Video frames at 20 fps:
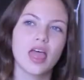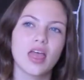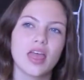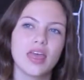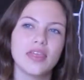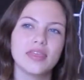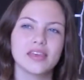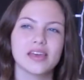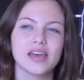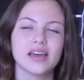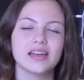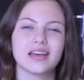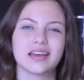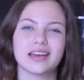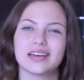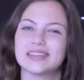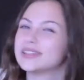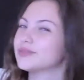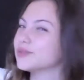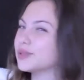in the end I
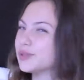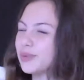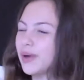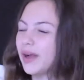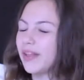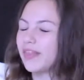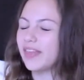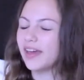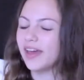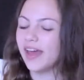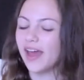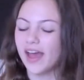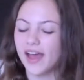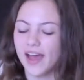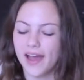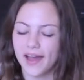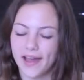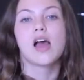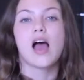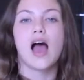guess it was worth it.
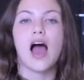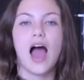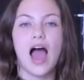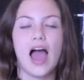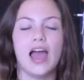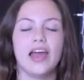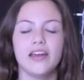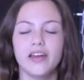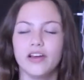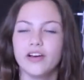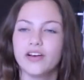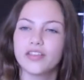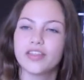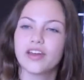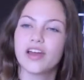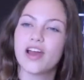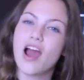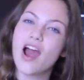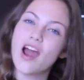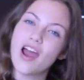I know
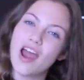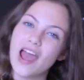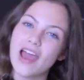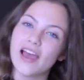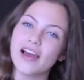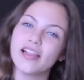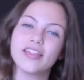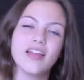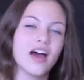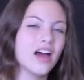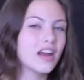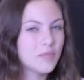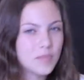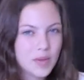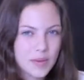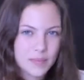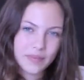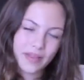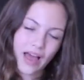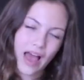there are a lot of
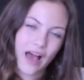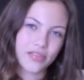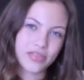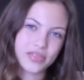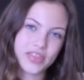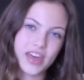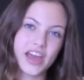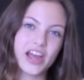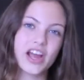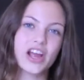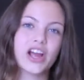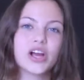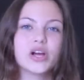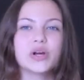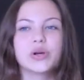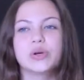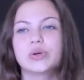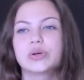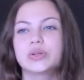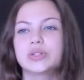people out there
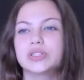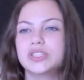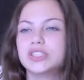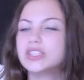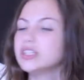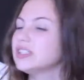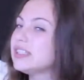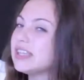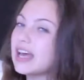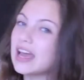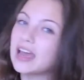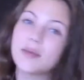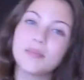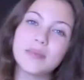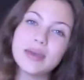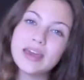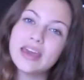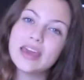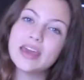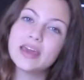who, just like
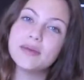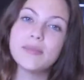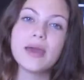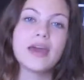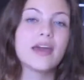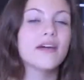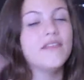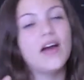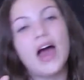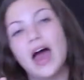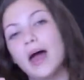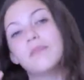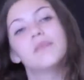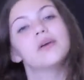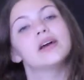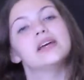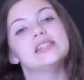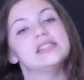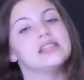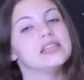me, may have had
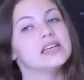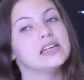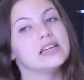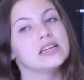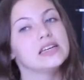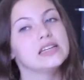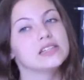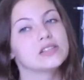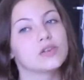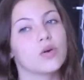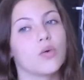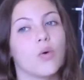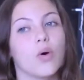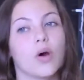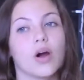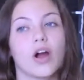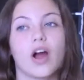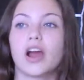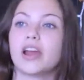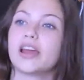braces
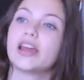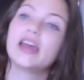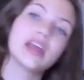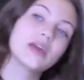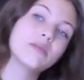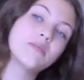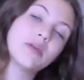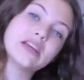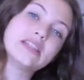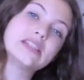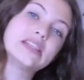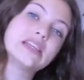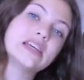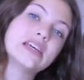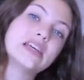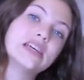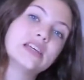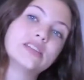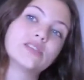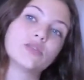or are getting
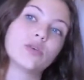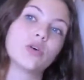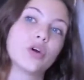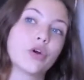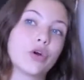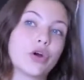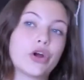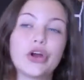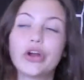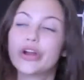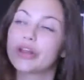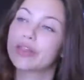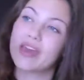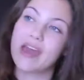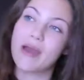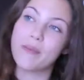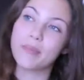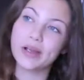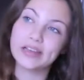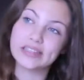braces or currently
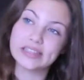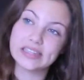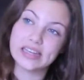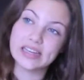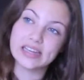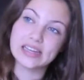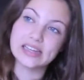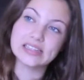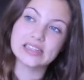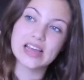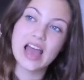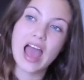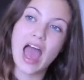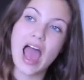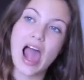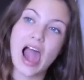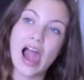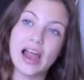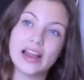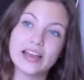have braces
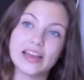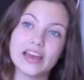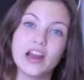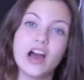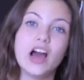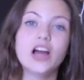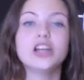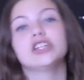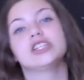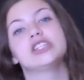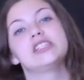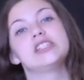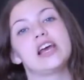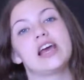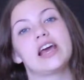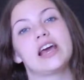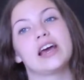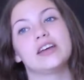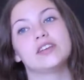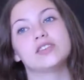and can
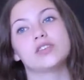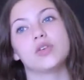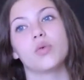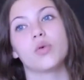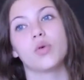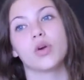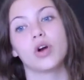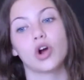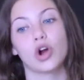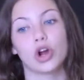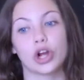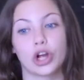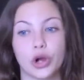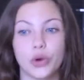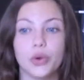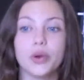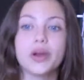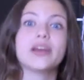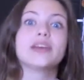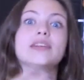understand or are
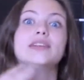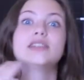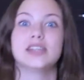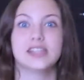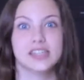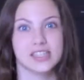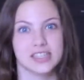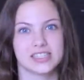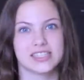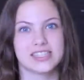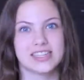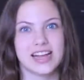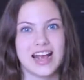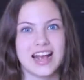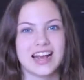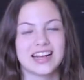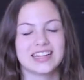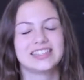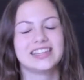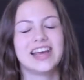going to
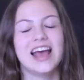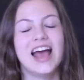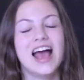understand